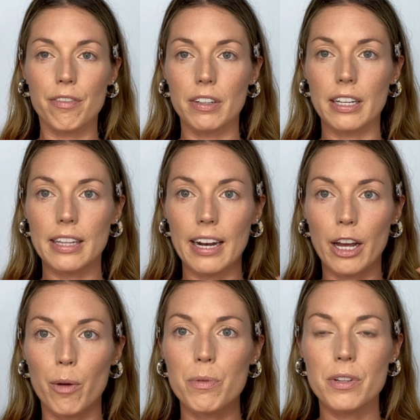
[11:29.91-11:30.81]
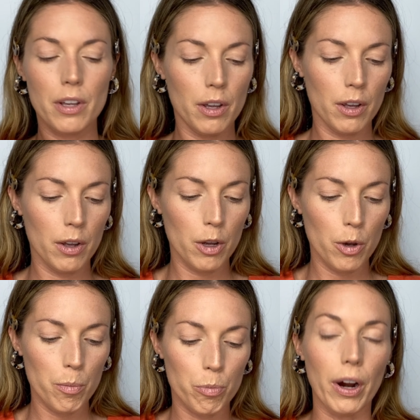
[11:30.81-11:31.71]
feel like that helps
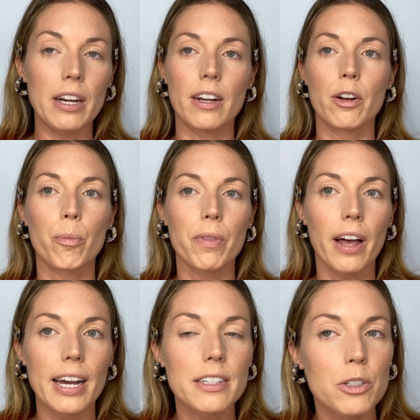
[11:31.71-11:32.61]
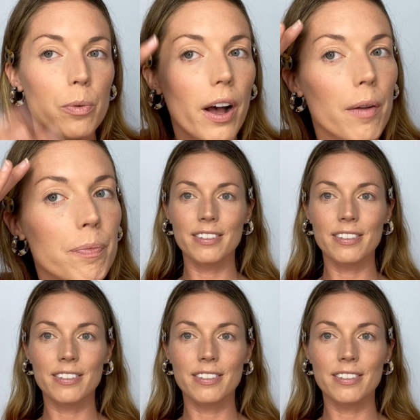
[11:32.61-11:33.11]
brighten and open the eyes as well.